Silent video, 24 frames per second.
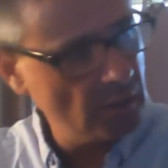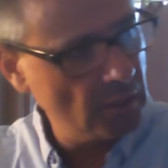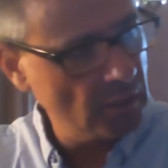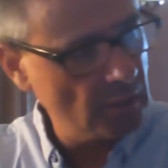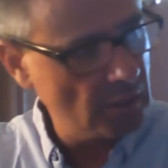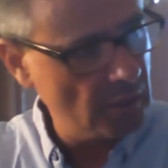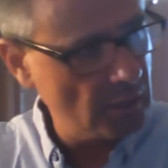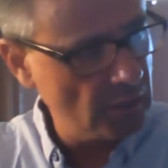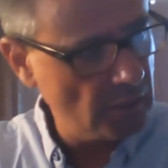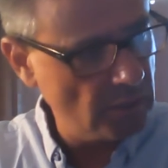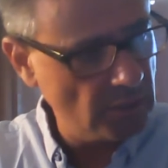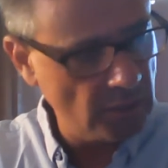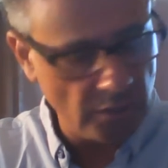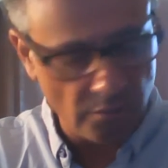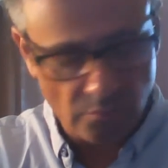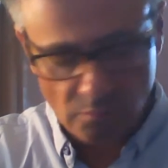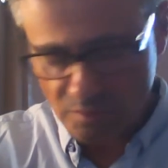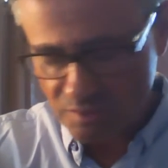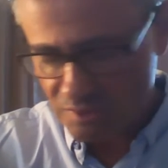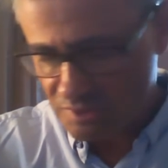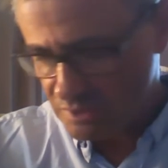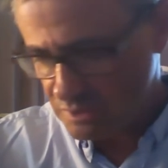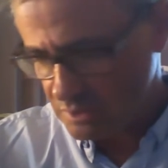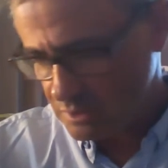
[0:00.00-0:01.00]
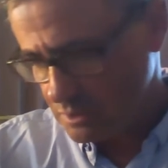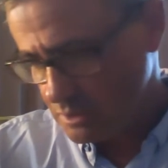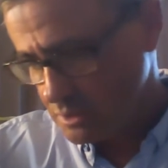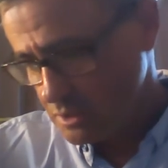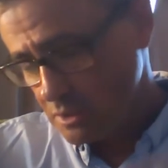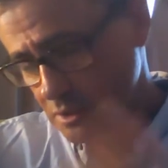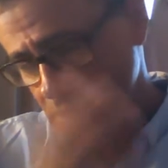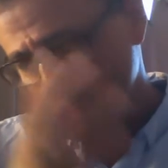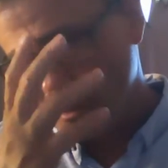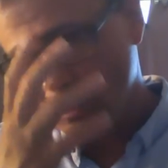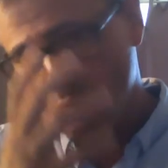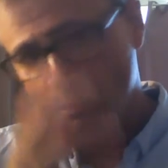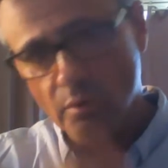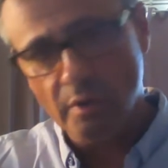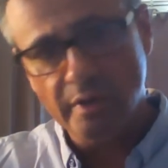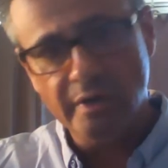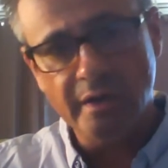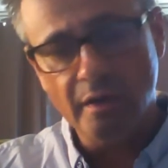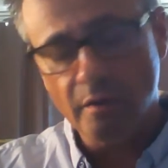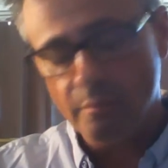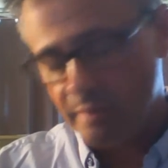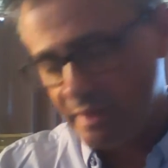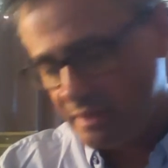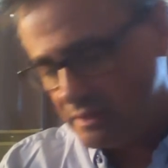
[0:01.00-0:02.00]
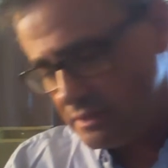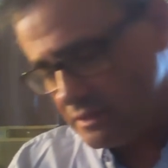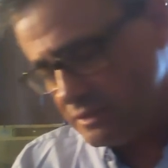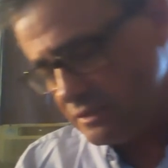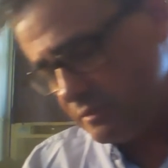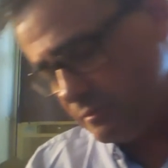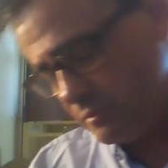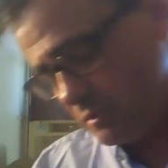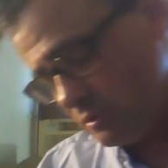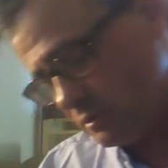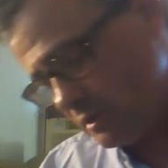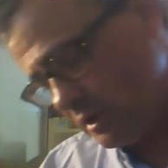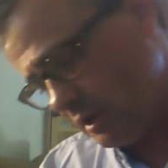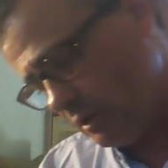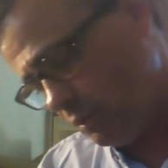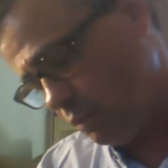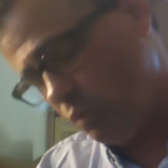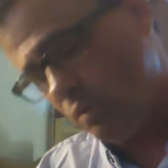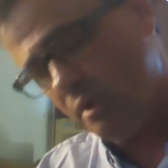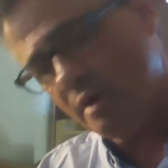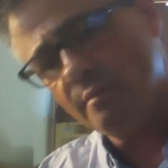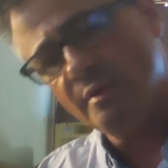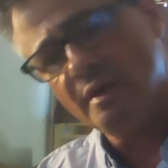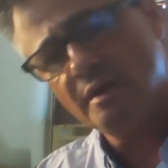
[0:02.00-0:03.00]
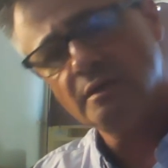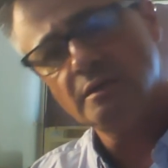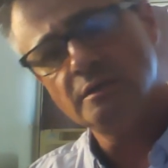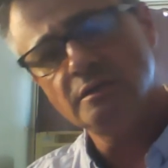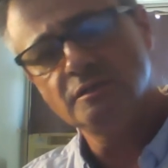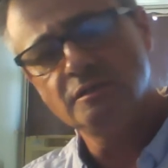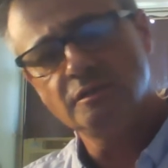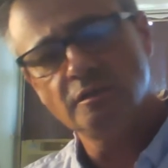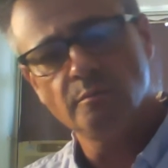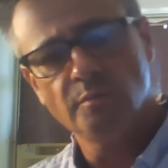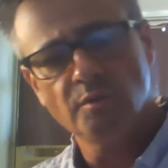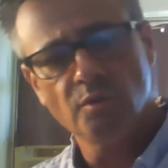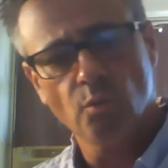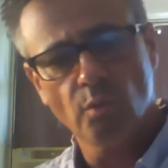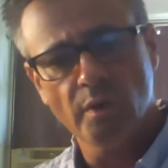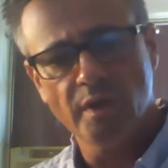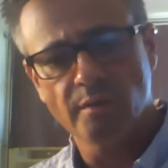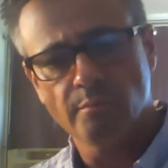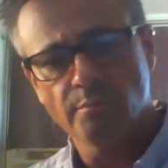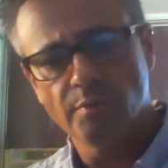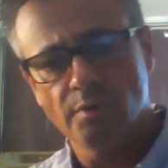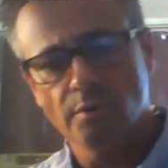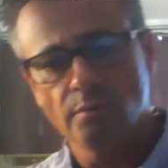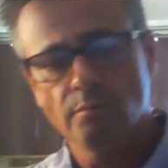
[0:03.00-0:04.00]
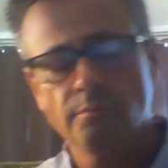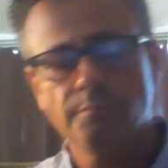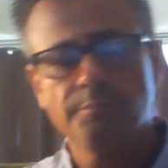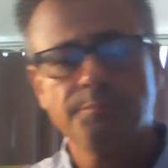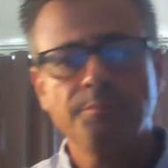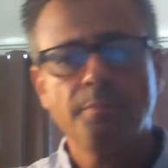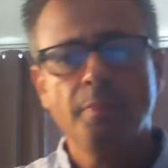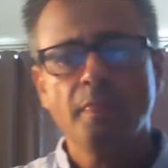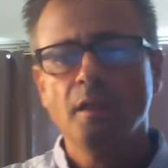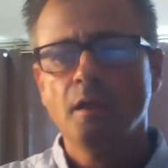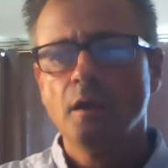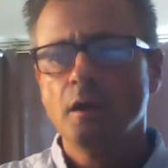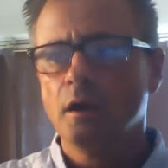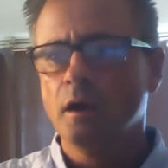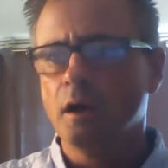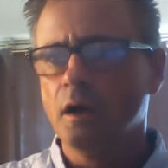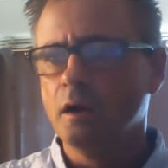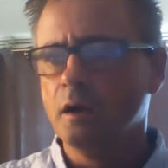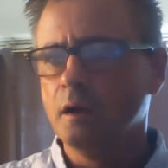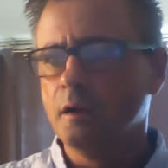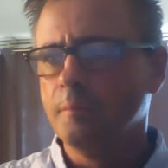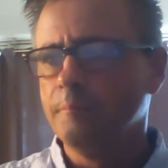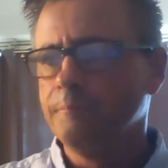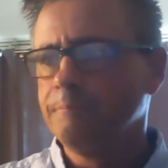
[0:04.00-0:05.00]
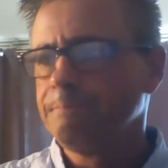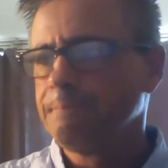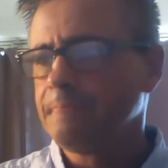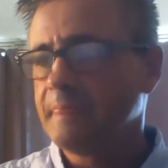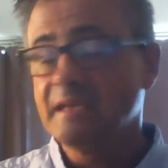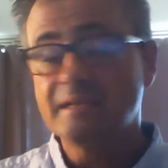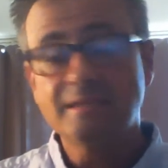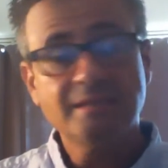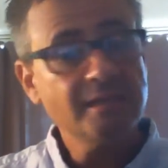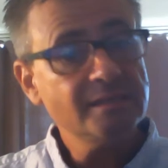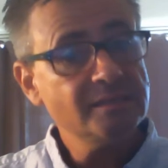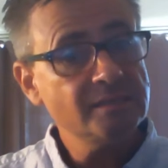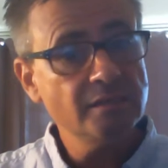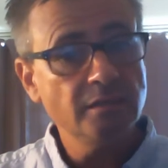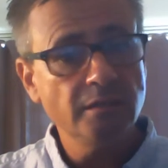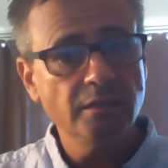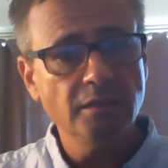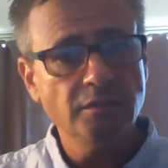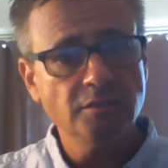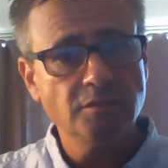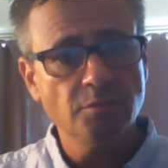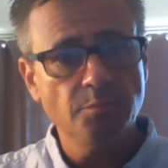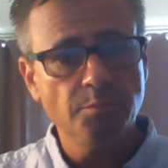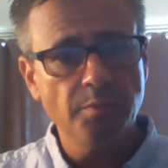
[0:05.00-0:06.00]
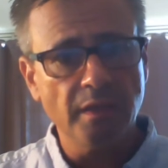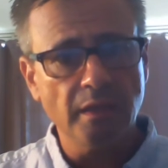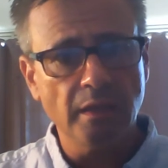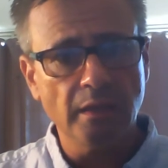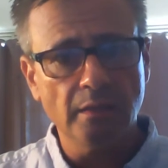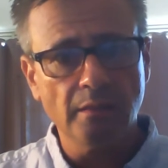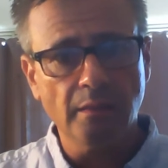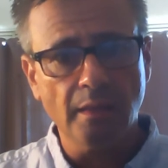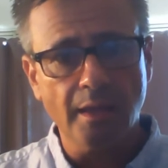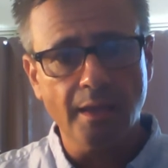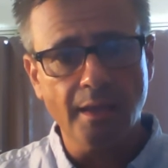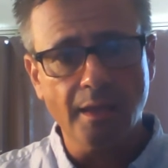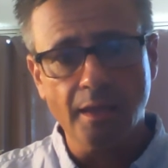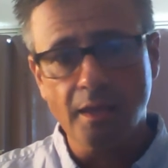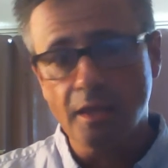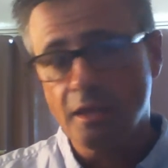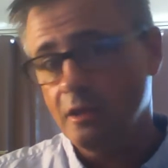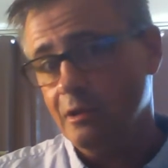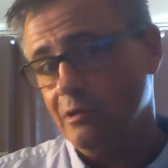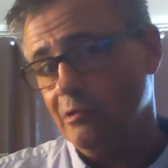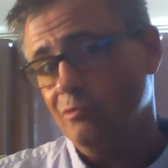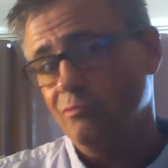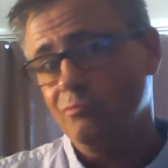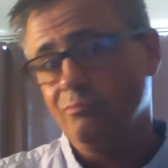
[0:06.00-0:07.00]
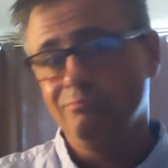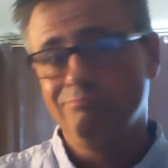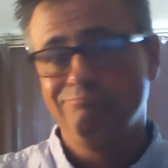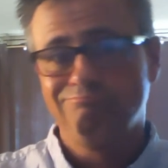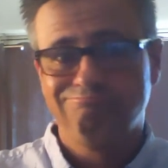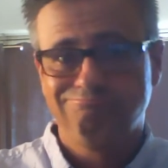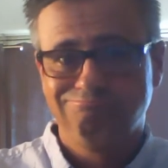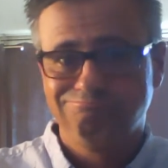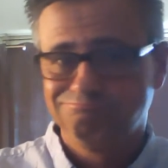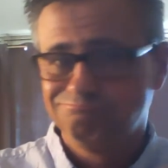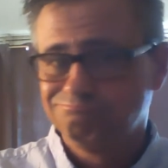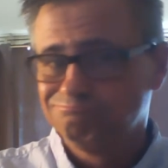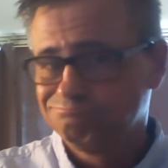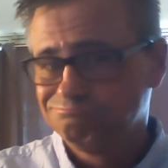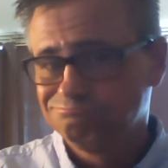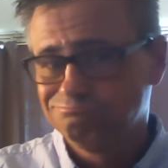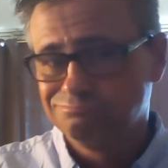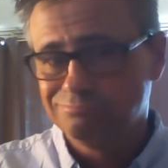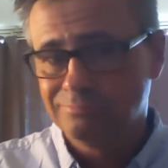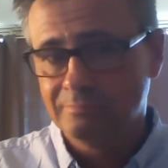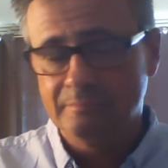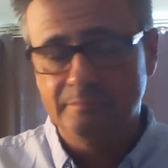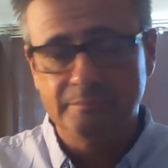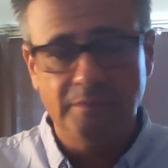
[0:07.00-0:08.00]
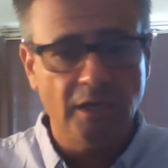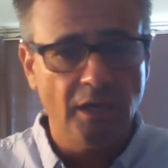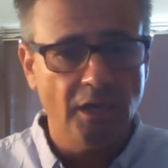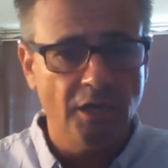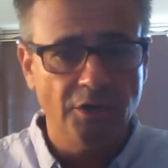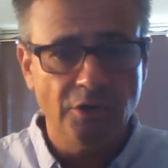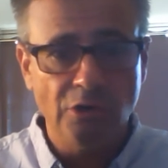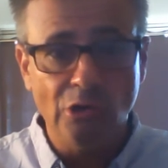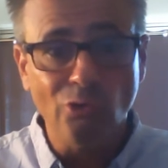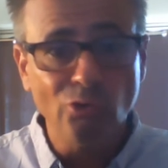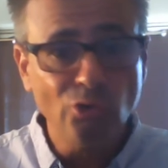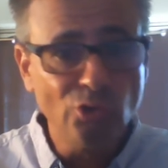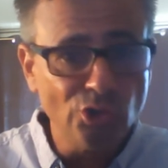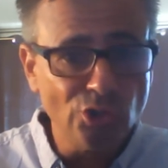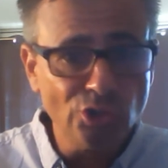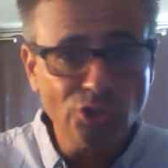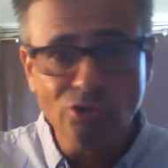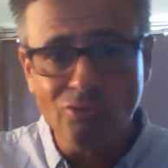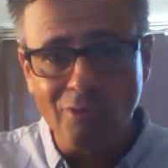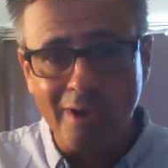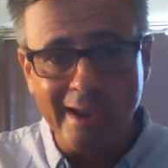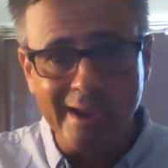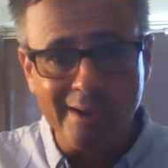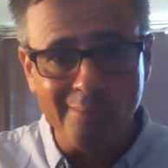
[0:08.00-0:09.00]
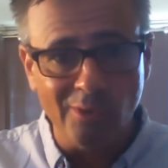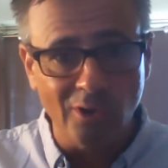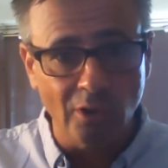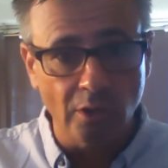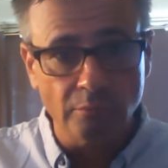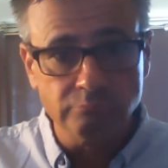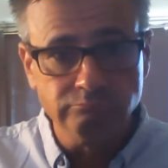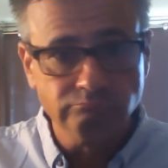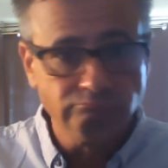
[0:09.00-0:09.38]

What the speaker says: Gideon did was he weighed out magnesium. Okay, weigh magnesium in a weighing boat. It doesn't need to be like, no good grammar.